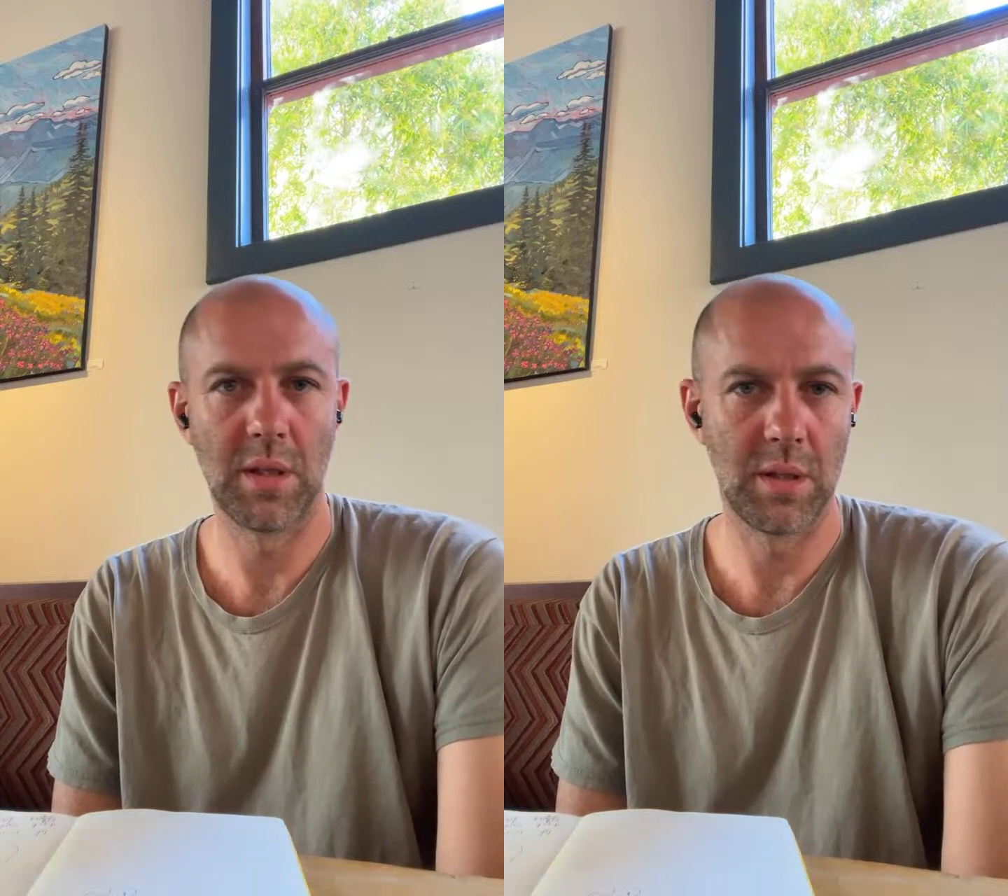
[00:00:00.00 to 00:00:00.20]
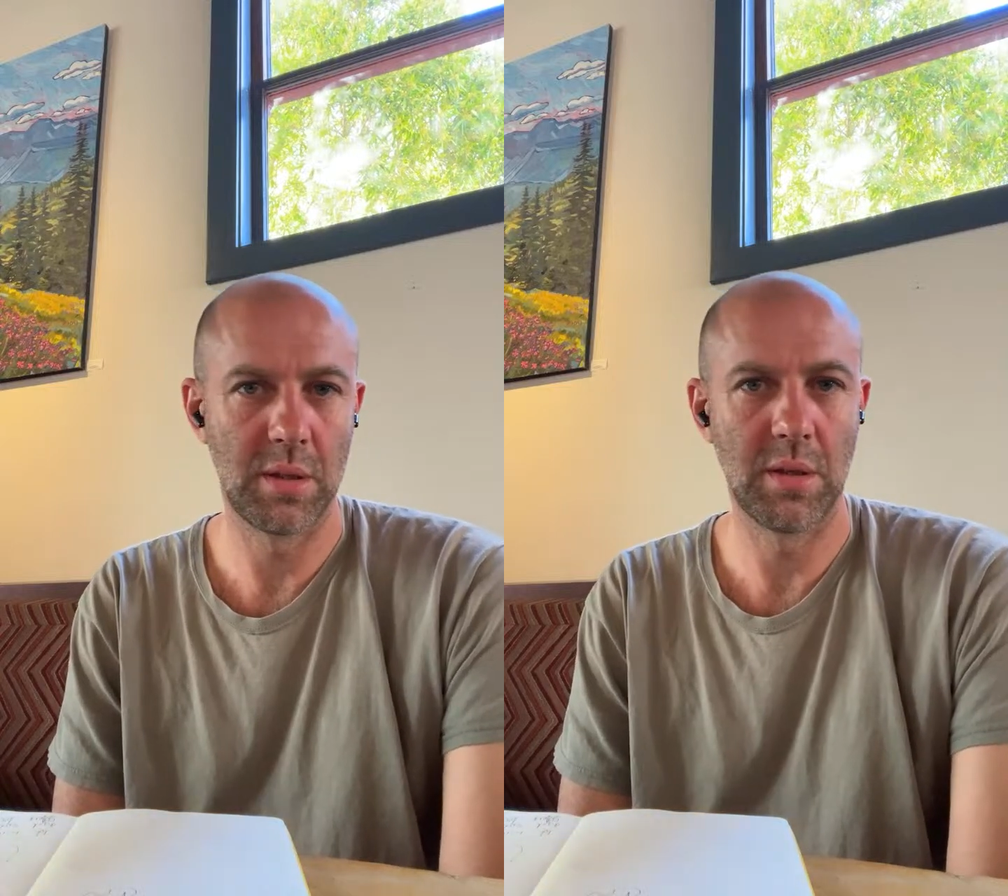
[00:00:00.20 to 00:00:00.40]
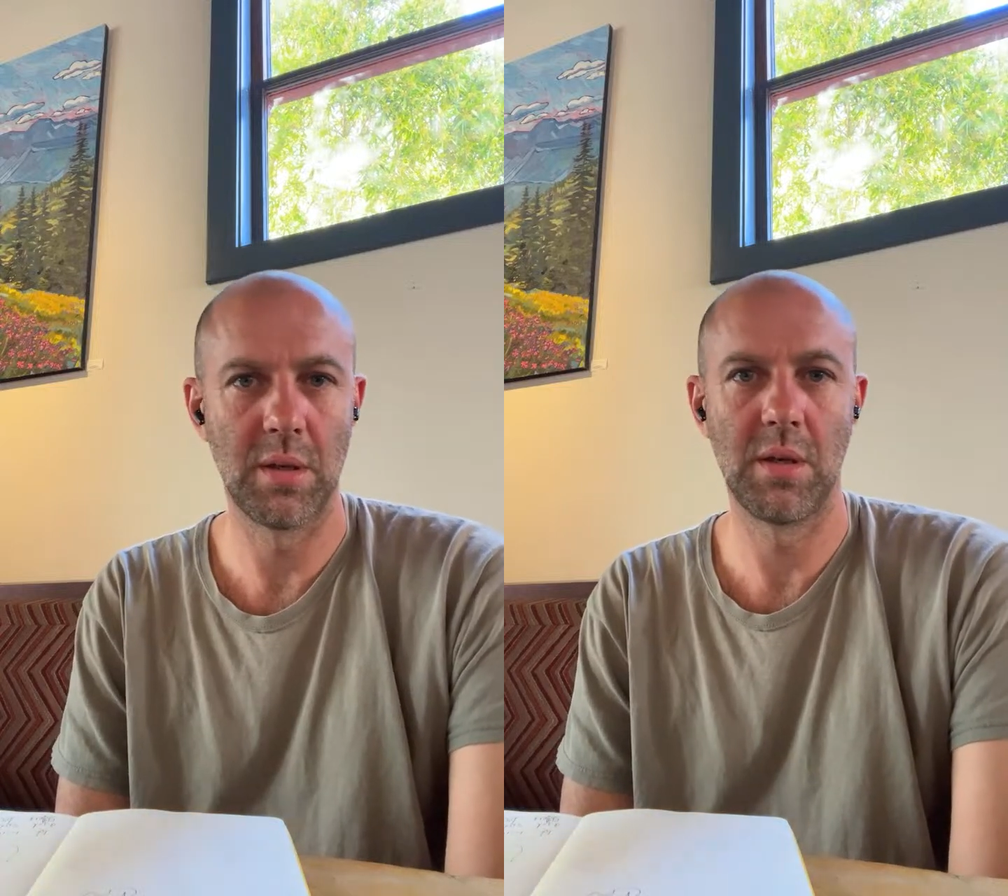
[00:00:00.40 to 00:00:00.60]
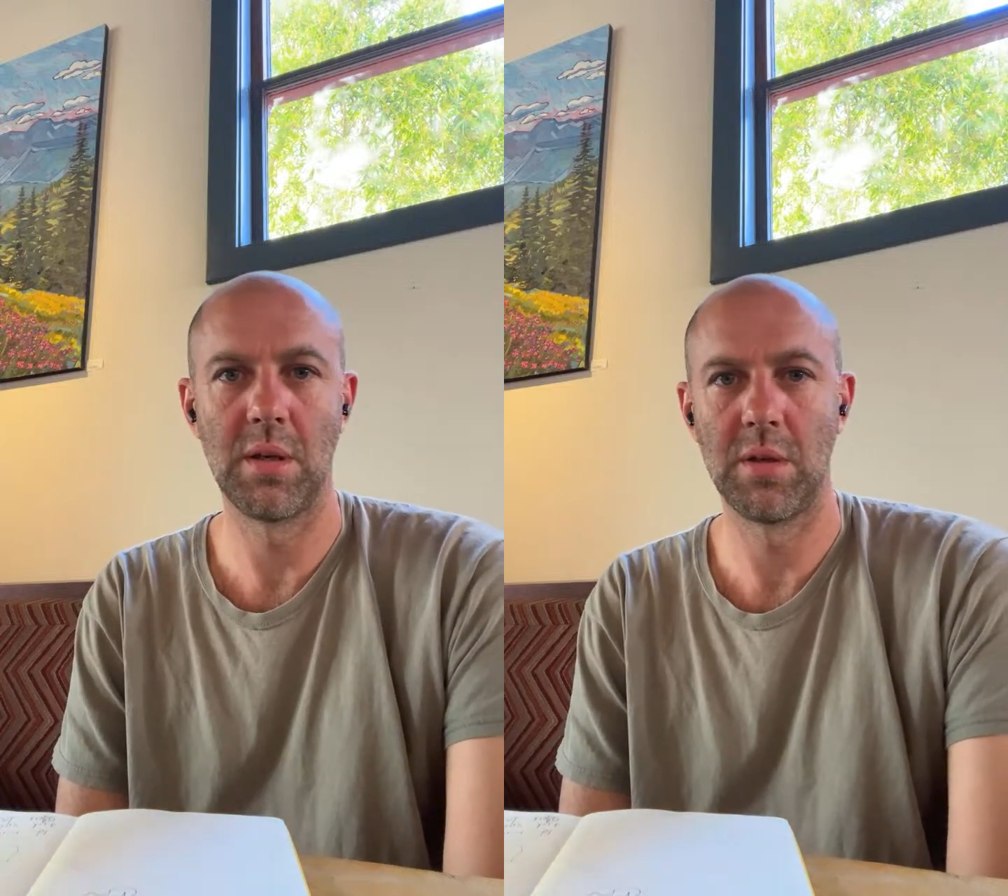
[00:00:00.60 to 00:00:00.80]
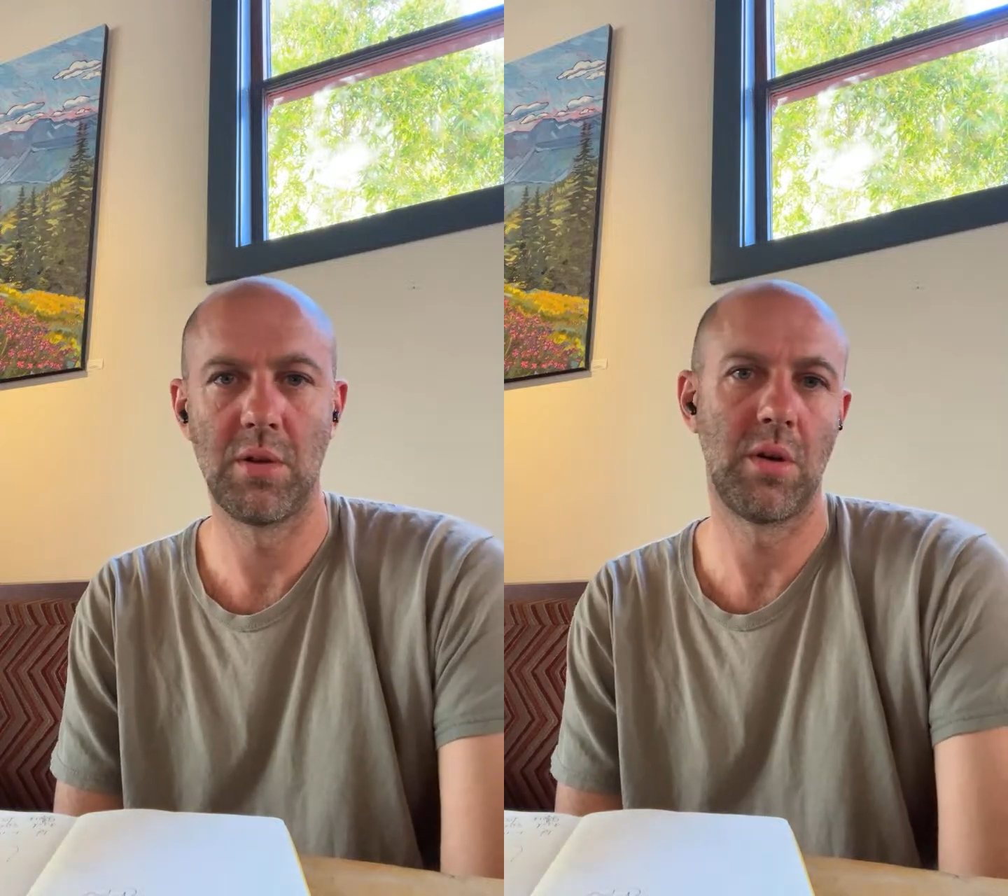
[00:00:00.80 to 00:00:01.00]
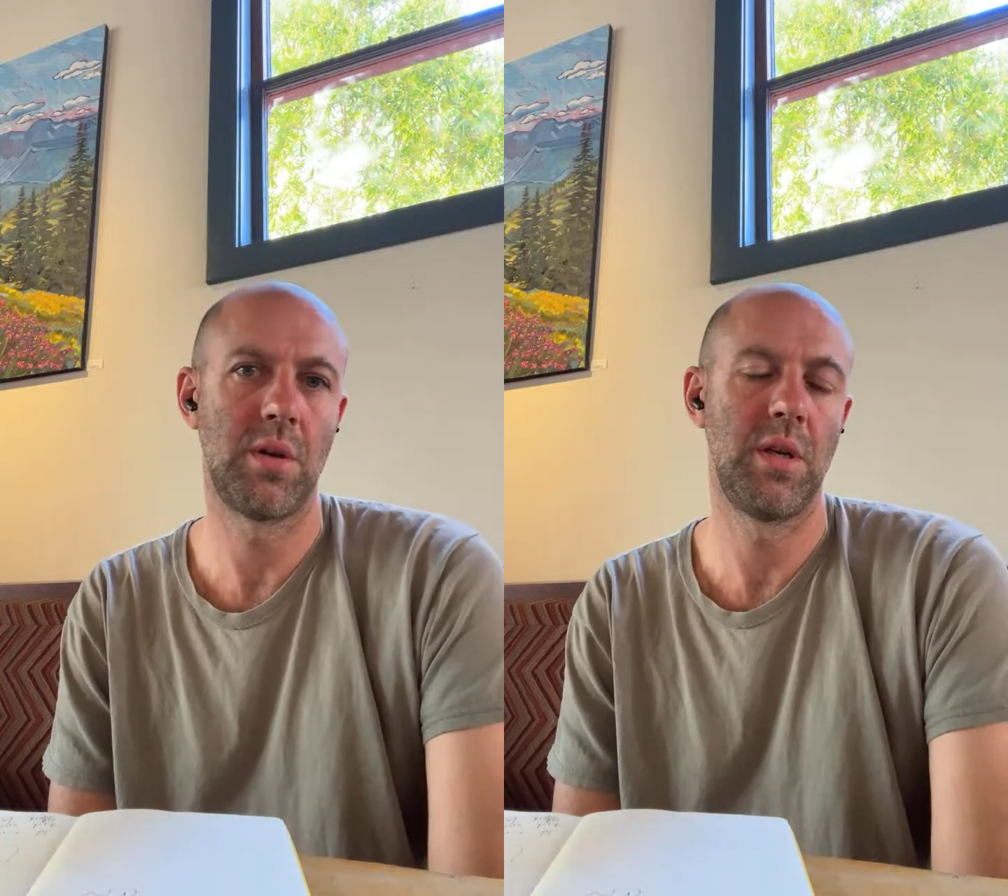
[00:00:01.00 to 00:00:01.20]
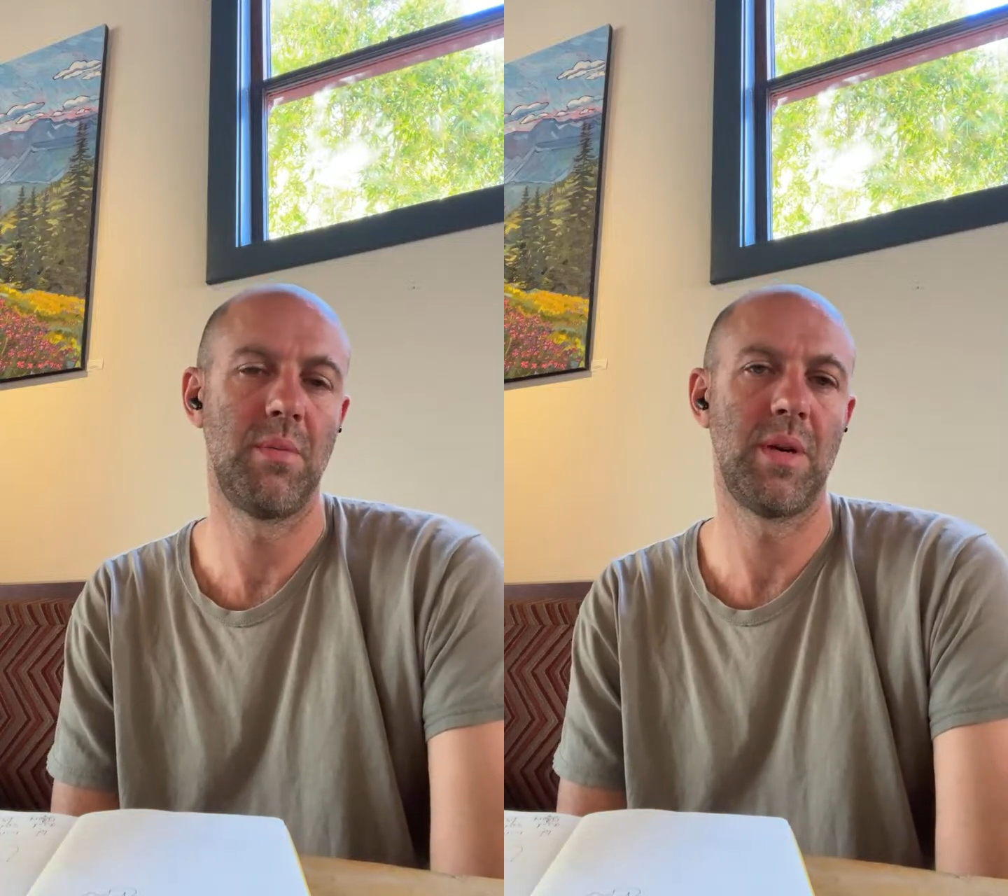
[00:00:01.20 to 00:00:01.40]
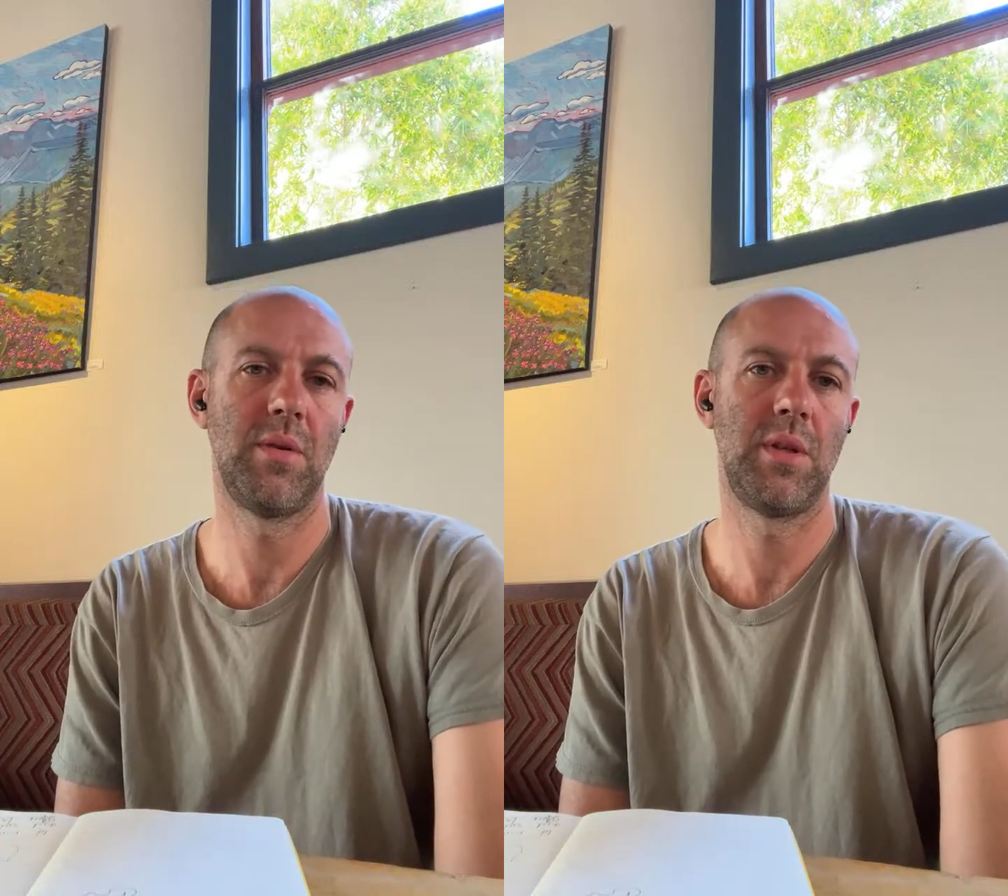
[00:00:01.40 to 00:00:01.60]
and talking
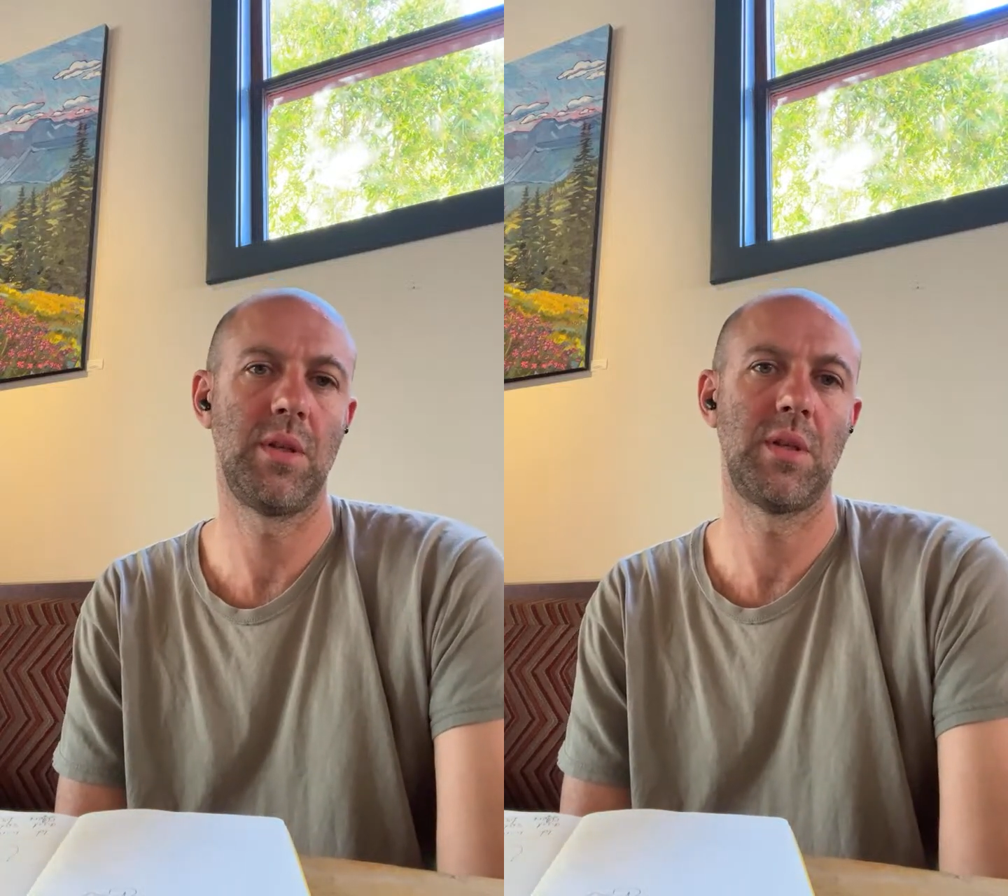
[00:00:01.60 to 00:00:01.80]
about this.